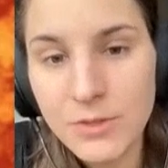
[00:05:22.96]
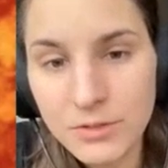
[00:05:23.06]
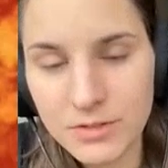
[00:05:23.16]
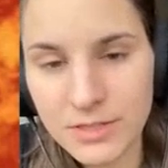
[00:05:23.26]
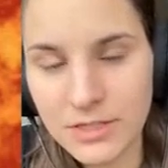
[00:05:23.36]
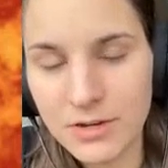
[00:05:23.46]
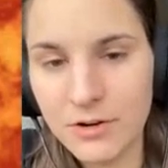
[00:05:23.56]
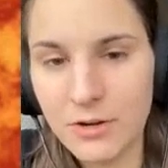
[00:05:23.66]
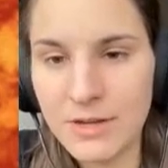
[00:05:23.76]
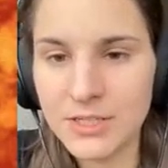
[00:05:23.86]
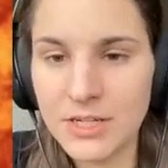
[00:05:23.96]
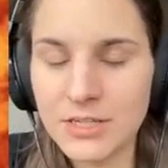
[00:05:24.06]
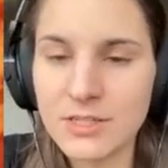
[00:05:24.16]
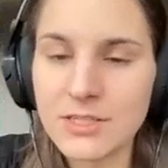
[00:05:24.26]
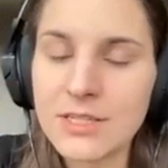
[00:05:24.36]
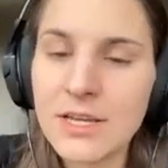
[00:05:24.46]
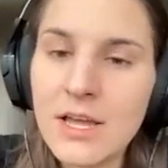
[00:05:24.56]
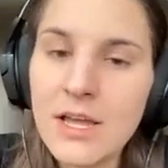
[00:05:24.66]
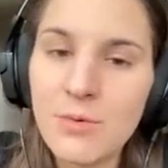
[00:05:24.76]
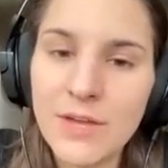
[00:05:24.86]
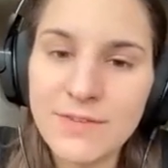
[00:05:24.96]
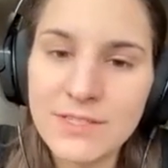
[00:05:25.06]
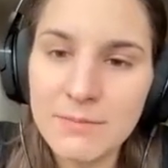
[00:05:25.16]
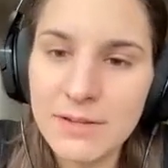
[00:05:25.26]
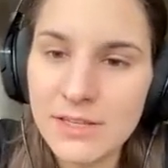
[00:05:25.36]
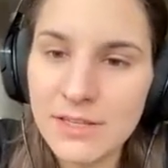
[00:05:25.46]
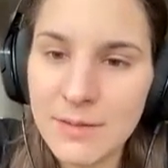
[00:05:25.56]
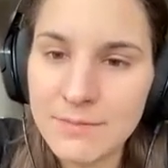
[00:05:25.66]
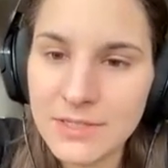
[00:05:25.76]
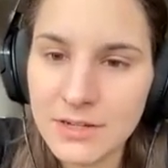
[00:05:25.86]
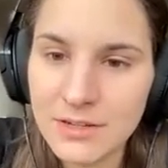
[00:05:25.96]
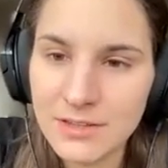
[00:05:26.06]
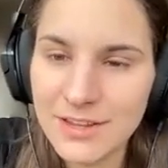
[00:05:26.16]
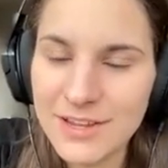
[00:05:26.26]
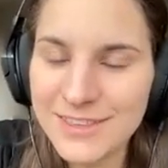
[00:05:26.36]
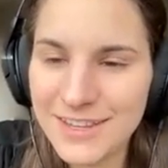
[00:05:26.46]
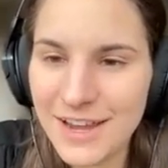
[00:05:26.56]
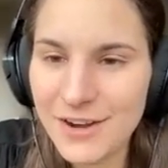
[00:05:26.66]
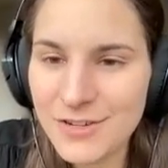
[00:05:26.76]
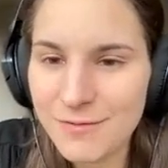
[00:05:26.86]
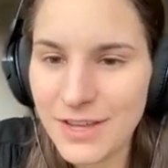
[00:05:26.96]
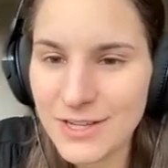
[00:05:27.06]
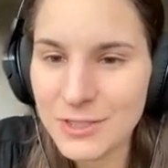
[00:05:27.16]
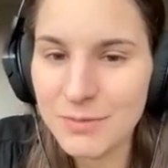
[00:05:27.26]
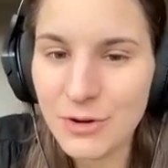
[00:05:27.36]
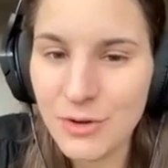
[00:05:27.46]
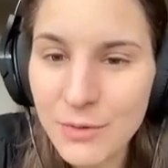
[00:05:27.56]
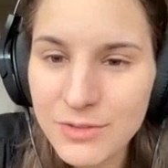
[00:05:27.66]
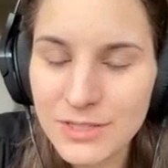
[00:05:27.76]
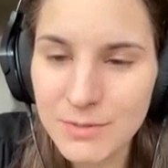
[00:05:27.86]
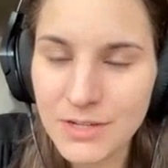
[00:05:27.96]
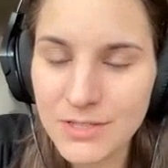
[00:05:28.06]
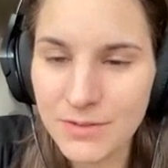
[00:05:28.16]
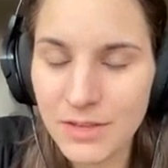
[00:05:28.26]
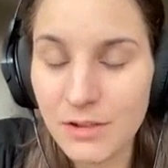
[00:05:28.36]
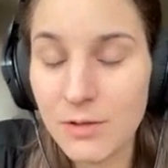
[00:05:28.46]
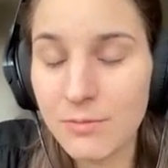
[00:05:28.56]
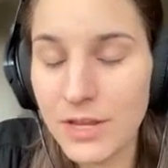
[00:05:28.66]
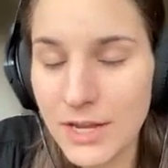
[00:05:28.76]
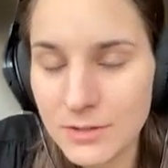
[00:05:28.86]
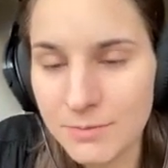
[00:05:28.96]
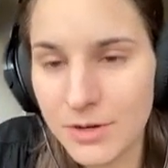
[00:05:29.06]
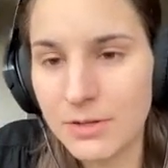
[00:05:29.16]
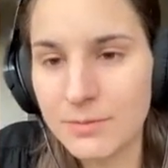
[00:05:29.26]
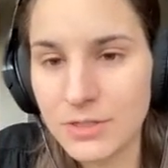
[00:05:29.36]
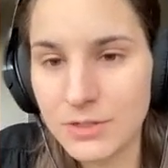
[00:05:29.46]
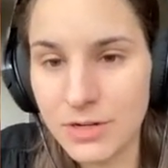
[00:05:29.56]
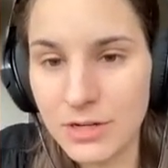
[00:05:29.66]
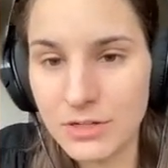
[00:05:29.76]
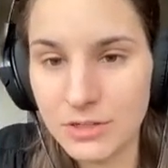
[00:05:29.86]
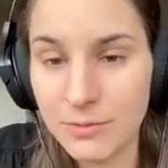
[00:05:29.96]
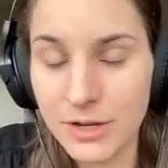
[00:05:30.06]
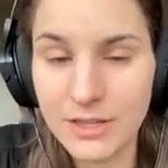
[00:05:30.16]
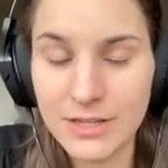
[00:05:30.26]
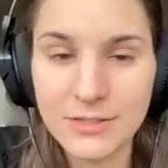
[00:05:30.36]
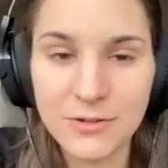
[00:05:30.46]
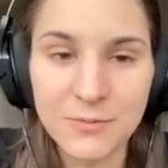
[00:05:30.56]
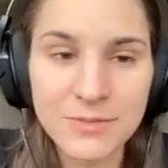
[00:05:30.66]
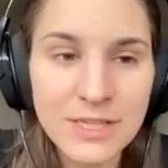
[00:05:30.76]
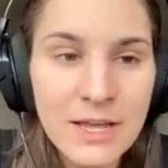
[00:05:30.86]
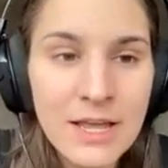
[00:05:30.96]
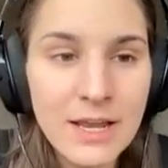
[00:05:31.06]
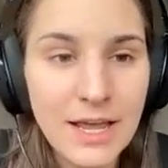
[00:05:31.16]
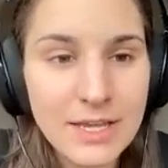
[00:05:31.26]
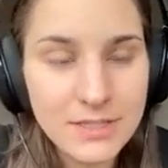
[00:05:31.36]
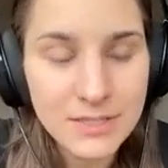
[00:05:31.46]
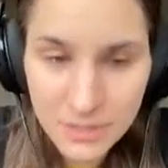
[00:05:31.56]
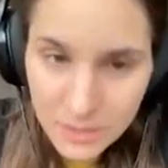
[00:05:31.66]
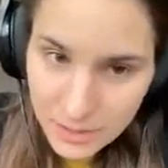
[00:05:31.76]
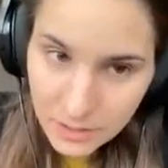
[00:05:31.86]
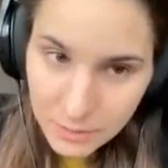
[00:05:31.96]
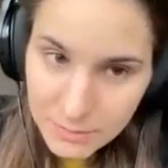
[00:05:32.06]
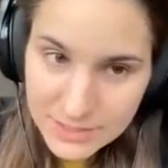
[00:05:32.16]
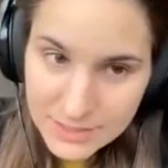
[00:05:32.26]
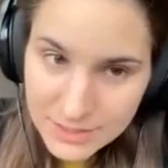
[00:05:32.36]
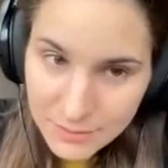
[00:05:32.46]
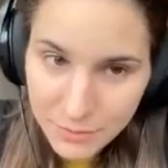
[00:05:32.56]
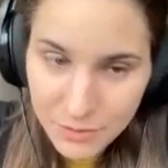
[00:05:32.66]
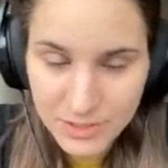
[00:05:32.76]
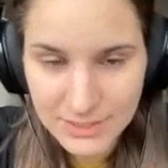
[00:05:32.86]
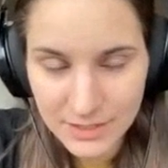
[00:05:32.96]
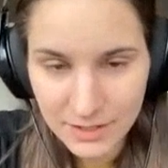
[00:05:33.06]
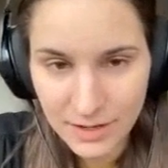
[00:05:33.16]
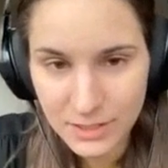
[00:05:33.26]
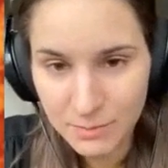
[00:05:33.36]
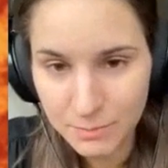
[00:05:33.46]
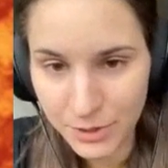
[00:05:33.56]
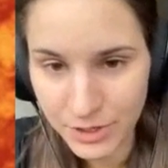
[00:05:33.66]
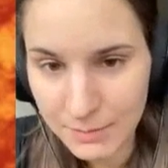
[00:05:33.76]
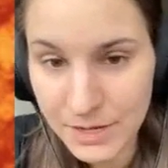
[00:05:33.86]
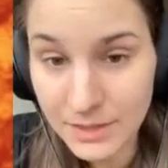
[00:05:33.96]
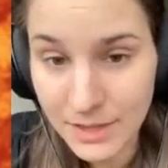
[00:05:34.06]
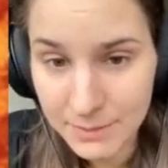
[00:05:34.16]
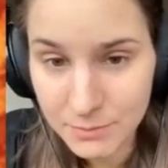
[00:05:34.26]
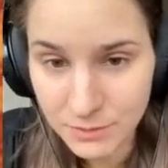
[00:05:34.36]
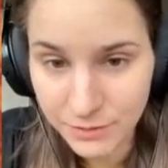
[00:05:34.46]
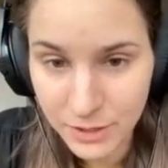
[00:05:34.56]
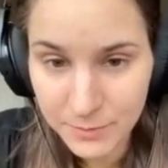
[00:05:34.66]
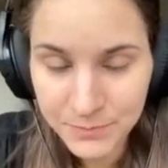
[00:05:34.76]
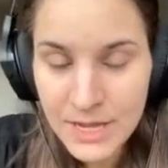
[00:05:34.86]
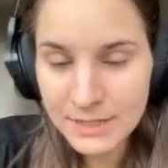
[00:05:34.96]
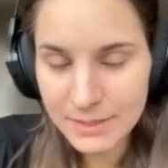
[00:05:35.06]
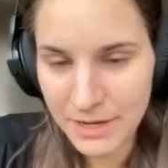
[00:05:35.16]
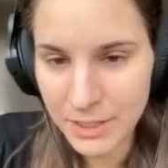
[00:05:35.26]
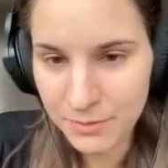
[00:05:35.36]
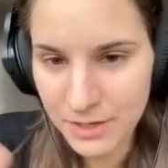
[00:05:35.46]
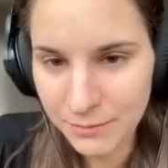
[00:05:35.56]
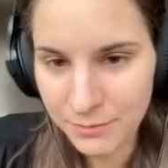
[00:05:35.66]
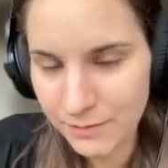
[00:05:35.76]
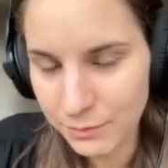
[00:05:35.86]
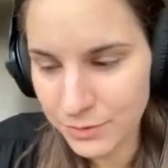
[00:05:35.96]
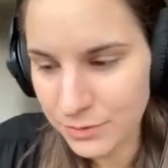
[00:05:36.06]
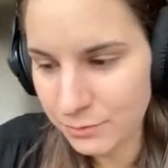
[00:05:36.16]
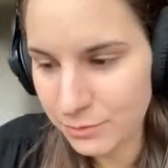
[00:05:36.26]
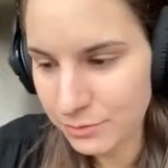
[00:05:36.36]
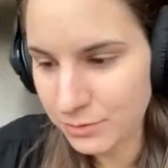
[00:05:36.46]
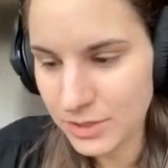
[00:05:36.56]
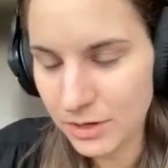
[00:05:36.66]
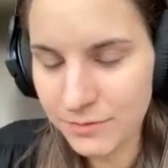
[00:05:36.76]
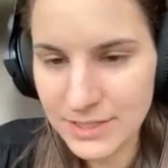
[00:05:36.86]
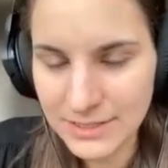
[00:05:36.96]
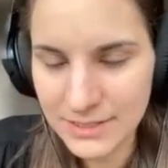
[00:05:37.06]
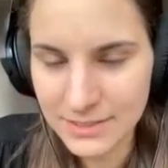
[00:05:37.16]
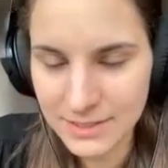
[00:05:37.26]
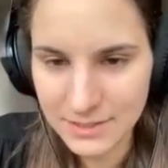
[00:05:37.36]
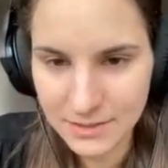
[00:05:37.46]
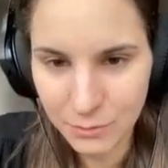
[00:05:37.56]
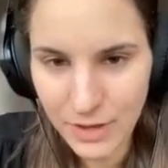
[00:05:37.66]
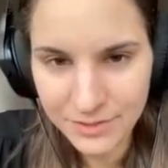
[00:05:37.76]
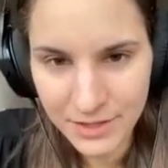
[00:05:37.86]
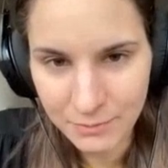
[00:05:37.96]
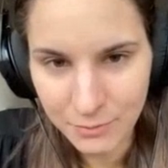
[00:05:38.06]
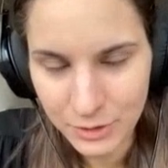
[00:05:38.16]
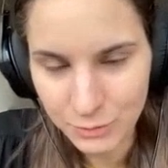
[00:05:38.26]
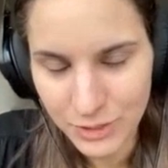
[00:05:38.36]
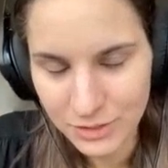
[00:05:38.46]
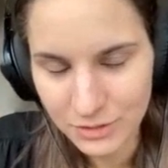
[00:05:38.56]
due to these coronal mass ejections. We have seen many times the air traffic has to be grounded because of telecommunication problems during geomagnetic storms. Last year, Elon Musk's 40 satellites burned up in the atmosphere. By the way, if you ever want to do solar physics, this is the one thing with